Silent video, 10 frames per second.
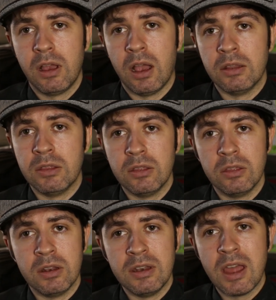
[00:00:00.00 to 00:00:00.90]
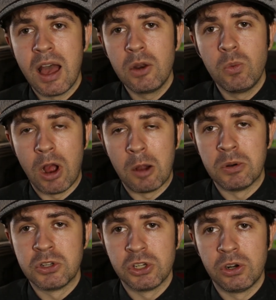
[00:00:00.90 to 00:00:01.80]
and the narrow
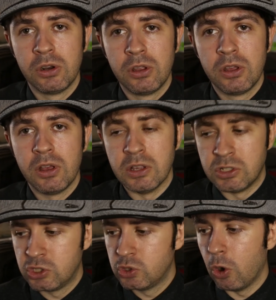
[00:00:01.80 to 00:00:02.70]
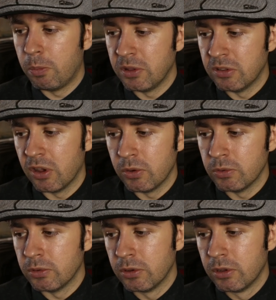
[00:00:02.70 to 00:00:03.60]
aperture is stopping
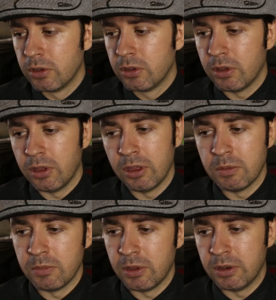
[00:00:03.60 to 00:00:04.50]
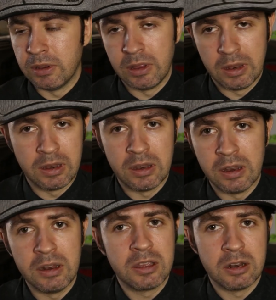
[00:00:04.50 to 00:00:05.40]
down um, in, in,
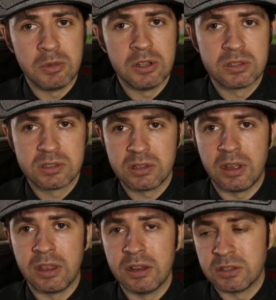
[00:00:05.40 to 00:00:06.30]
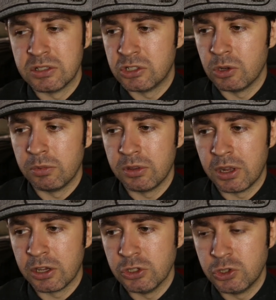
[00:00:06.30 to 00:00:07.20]
increments. Again, this is something
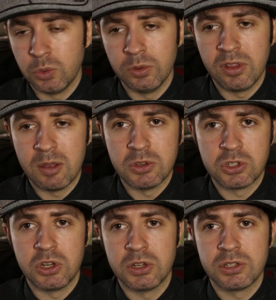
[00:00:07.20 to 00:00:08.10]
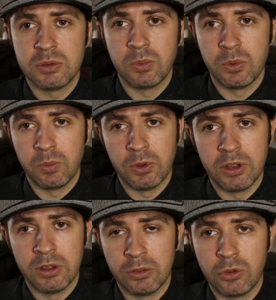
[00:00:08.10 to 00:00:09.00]
I can show in demonstration when
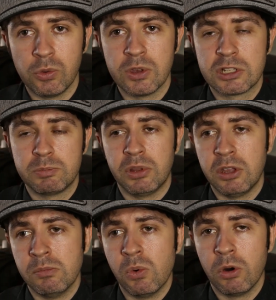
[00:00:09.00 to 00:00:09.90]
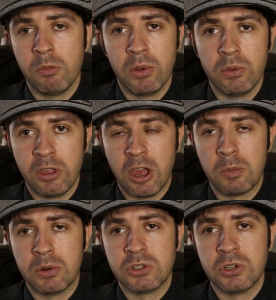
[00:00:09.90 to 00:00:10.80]
I do explain more about the
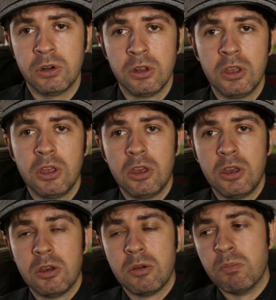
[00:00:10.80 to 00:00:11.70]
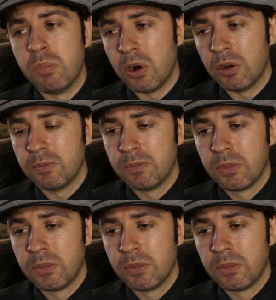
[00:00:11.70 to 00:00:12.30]
aperture. But